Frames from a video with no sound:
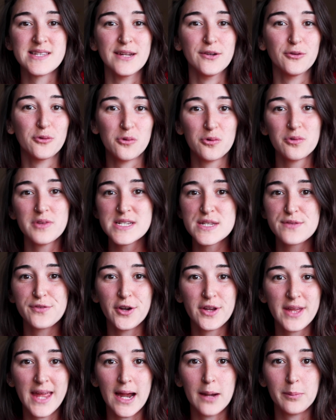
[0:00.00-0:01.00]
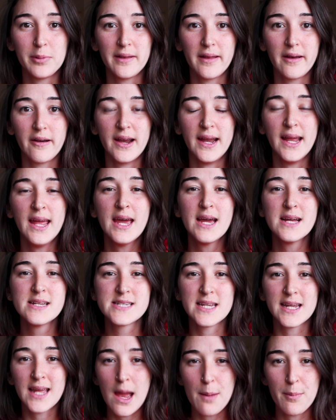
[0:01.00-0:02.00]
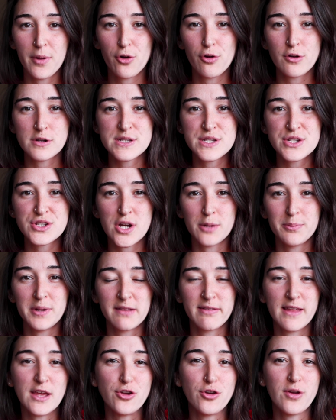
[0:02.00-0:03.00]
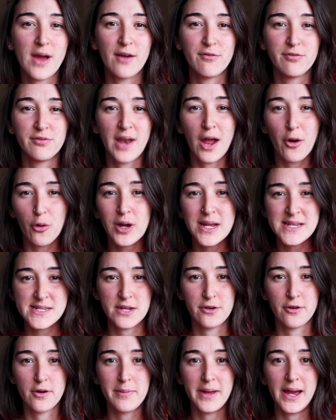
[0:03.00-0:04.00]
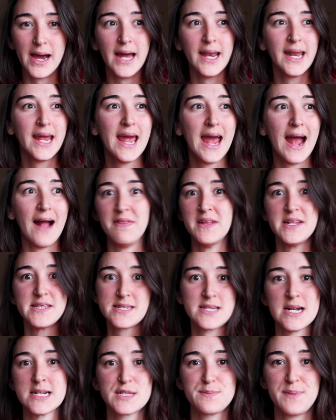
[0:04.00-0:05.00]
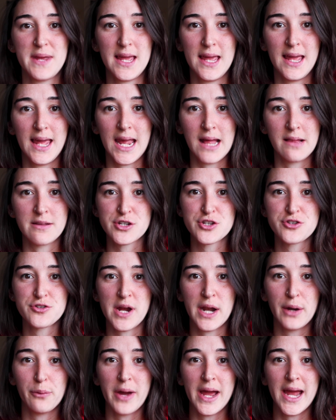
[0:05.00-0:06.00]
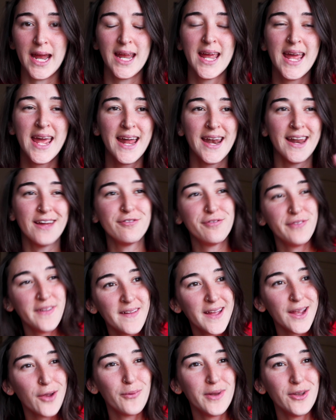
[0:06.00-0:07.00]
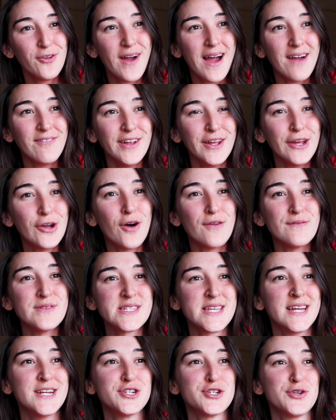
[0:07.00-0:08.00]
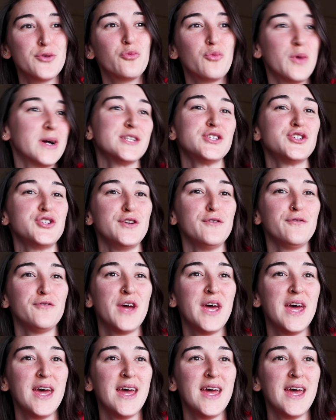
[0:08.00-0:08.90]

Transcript: and all this vocabulary to come across a topic that you have no idea about and then start speaking English straight away. And I feel like when you're having a conversation, once you've